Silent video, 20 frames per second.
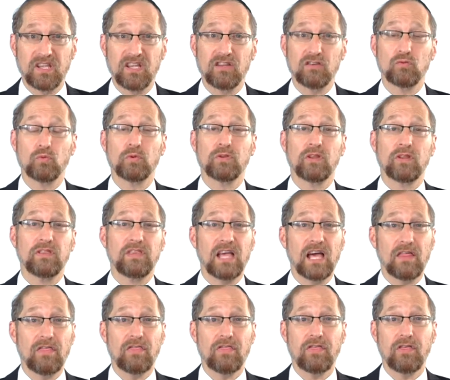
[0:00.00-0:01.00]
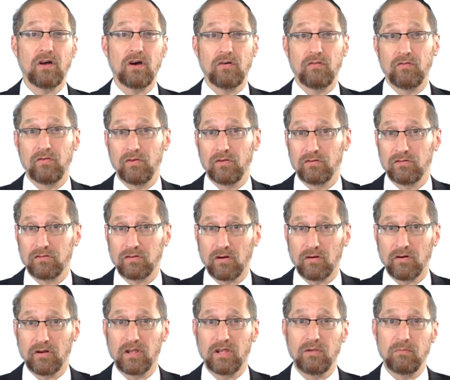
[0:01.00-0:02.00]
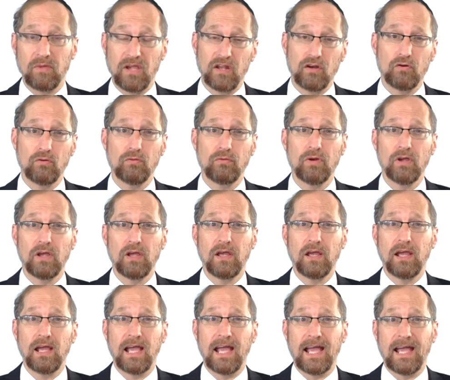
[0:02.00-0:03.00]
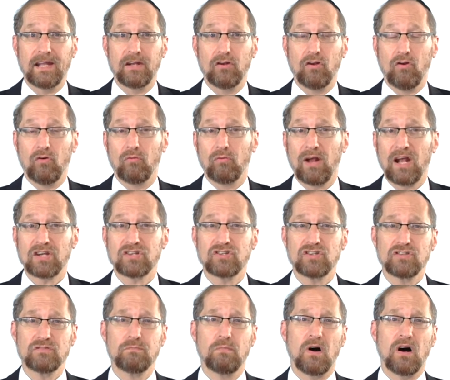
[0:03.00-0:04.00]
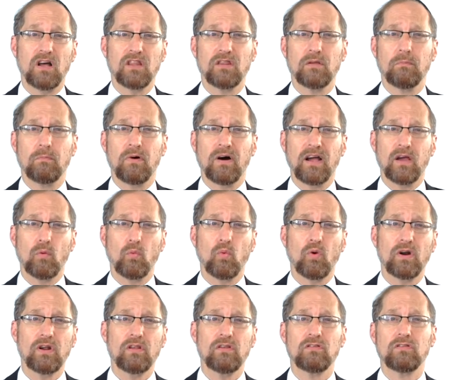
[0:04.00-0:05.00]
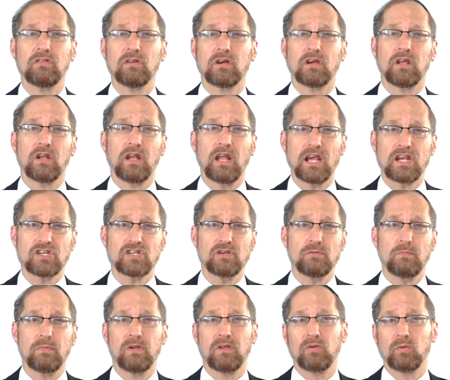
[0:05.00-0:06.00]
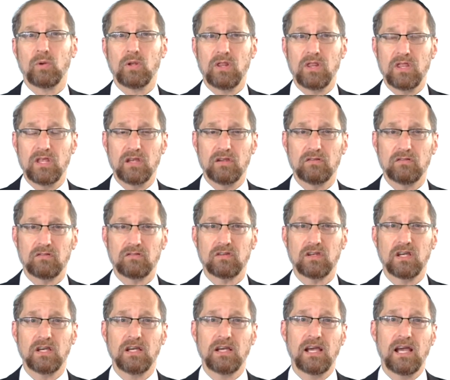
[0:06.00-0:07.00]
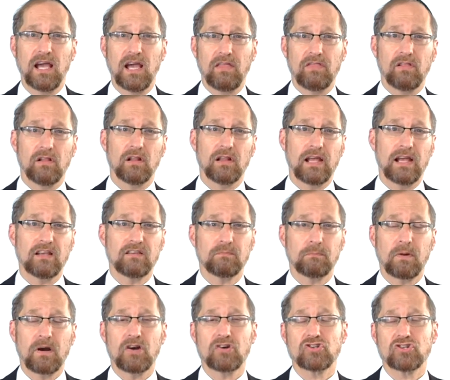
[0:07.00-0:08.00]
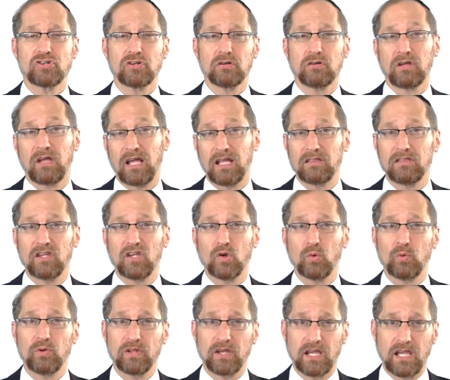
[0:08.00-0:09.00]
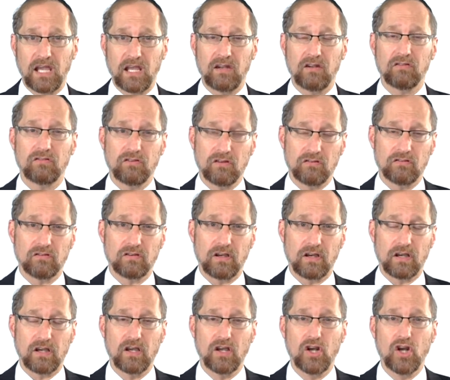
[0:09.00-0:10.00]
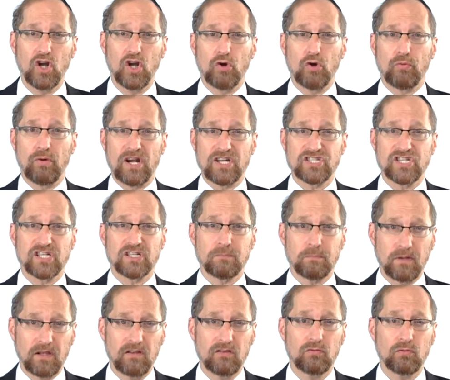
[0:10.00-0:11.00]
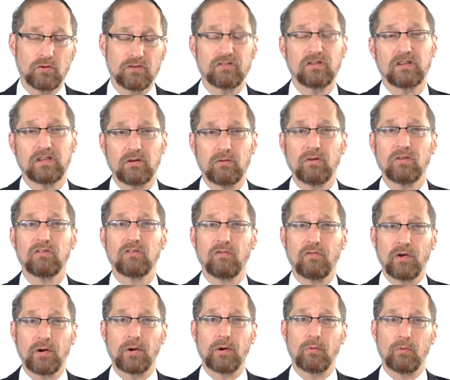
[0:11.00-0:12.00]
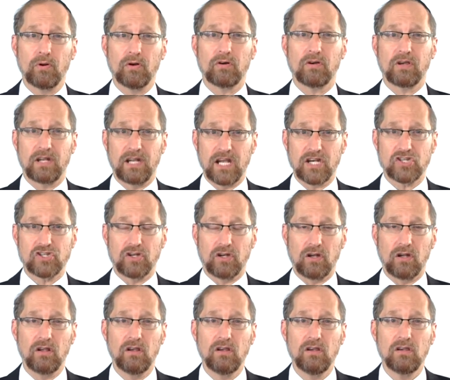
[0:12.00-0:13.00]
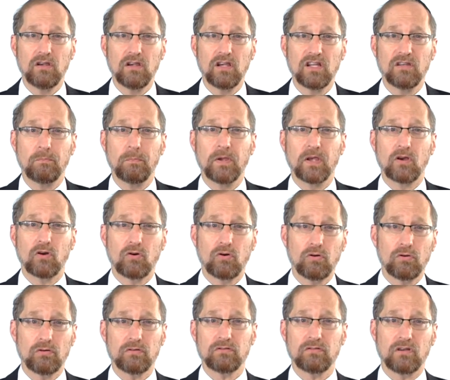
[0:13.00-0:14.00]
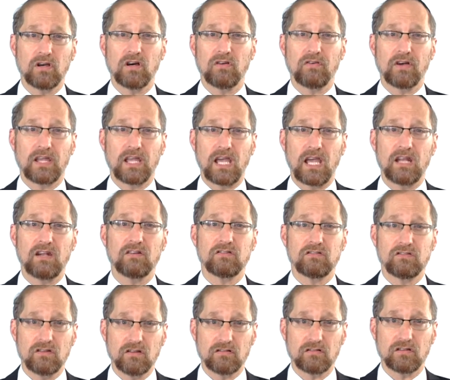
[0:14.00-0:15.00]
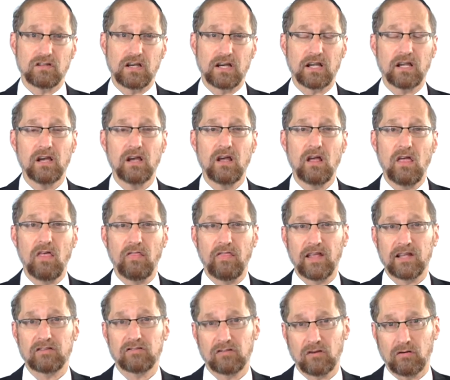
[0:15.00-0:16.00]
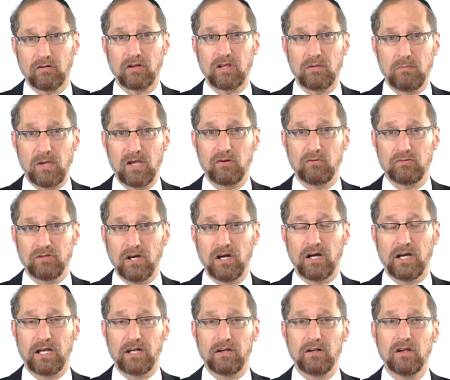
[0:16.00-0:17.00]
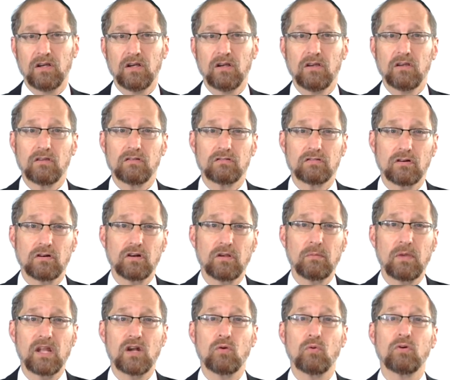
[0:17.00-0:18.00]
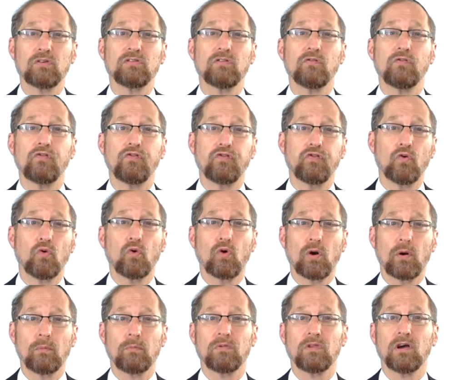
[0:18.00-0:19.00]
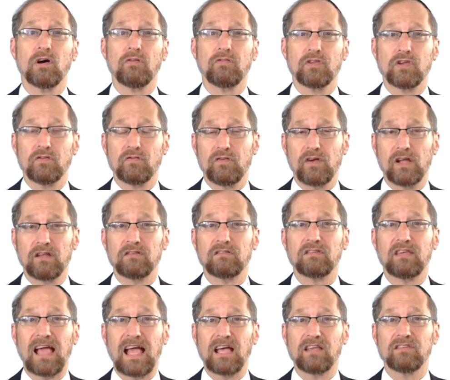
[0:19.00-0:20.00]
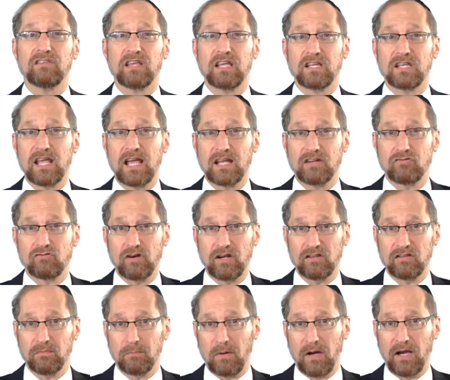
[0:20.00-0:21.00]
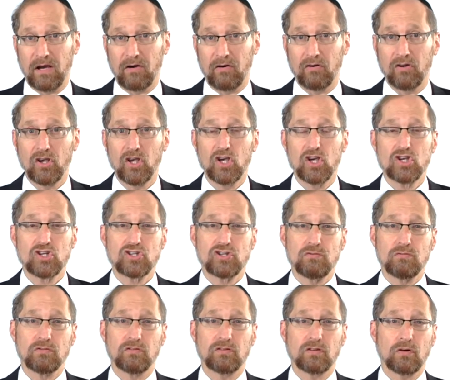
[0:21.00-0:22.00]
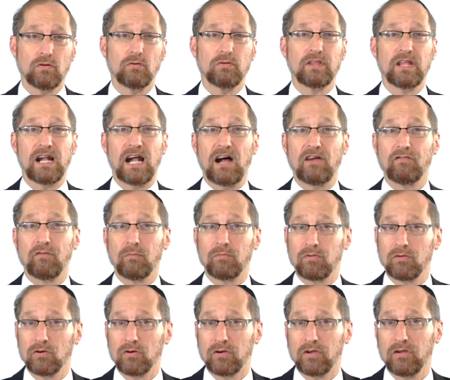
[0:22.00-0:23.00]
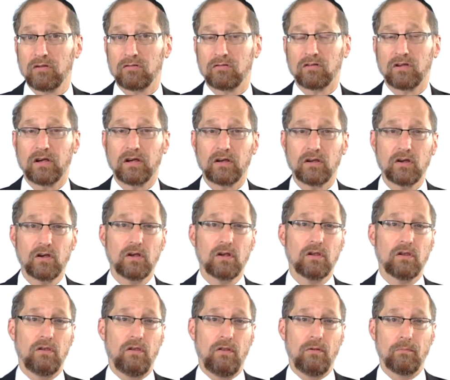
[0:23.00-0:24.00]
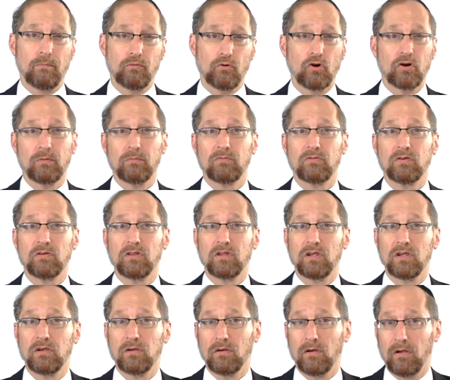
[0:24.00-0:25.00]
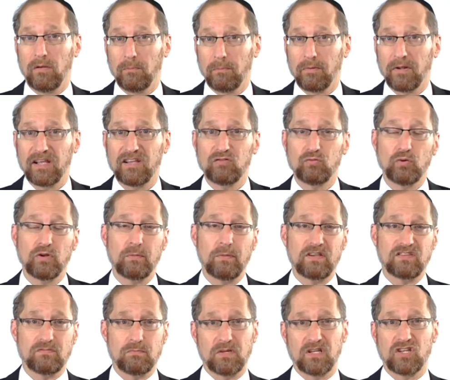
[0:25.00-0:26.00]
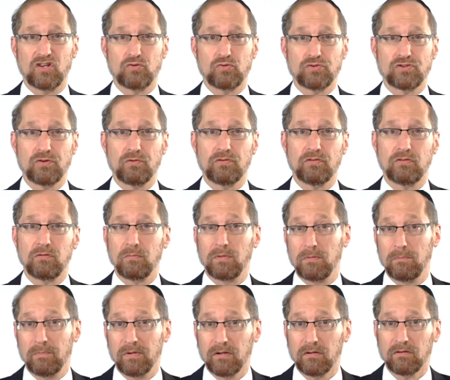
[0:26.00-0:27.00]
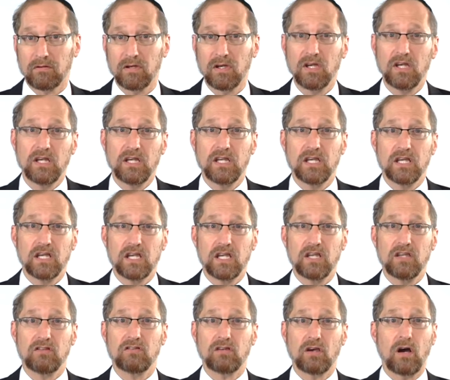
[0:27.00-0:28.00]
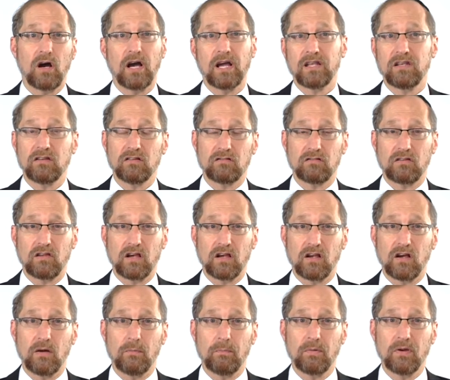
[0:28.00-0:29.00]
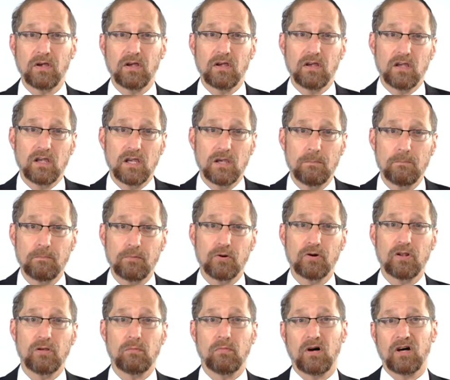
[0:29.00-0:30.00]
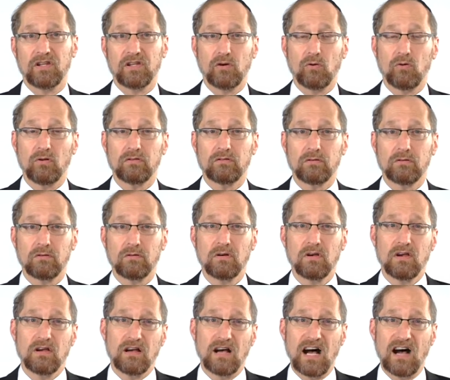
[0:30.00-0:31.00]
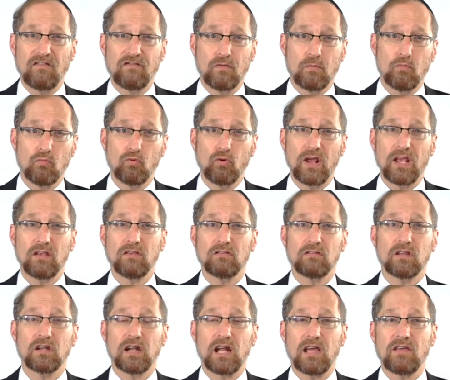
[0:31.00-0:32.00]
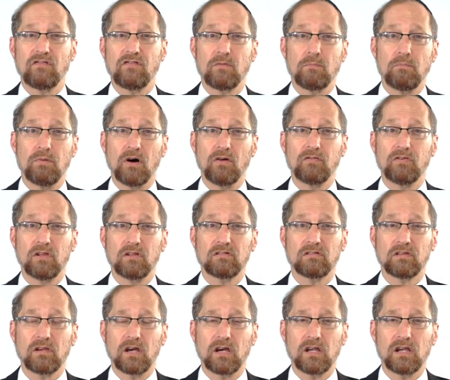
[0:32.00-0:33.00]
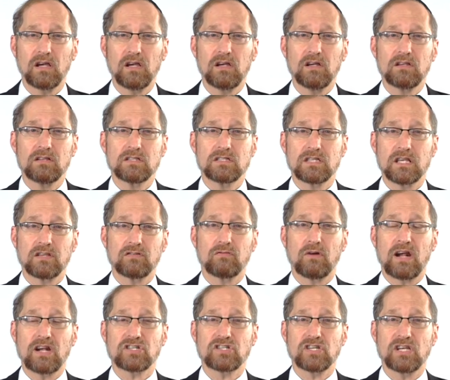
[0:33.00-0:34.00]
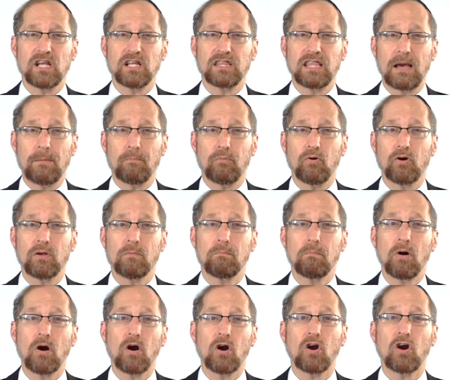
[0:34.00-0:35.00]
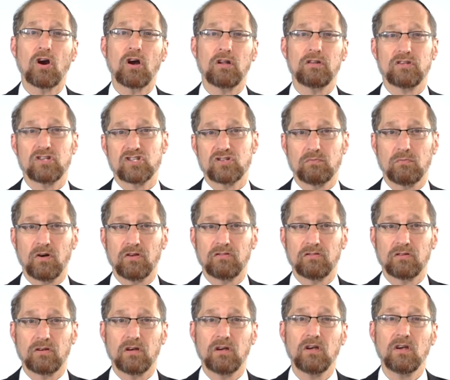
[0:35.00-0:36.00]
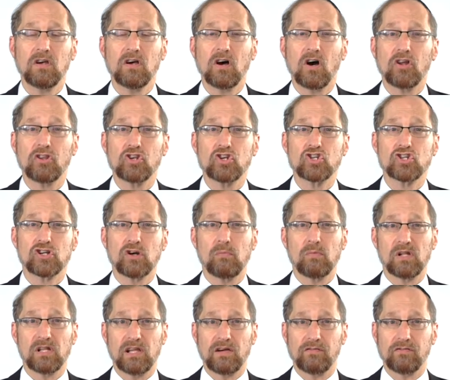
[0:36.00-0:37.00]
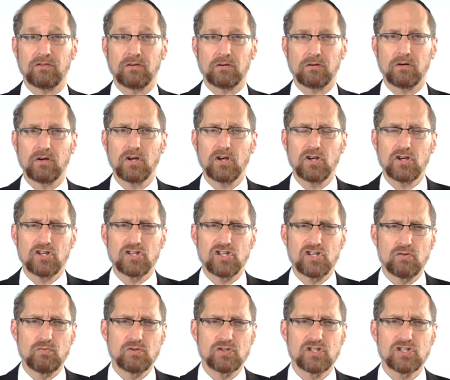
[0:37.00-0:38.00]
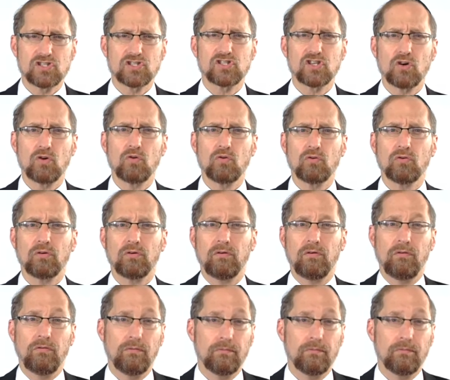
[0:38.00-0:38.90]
begins with the death of Sara Imenu, and Rashi is bothered by what is the connection between this and the last Parsha ending with Akedas Yitzchak. Rashi explains to us that there is a very real connection. It's because of Akedas Yitzchak that Sara Imenu died. Sara Imenu was informed of the events as they had transpired. She was told that Avram took Yitzchak and brought him to the place where the Beis Hamikdash was going to be built. He tied Yitzchak up, he put him on the altar. Avram raised the knife above Yitzchak. Says Rashi, at that point, Parcha nishmasa haneshama left her. She was so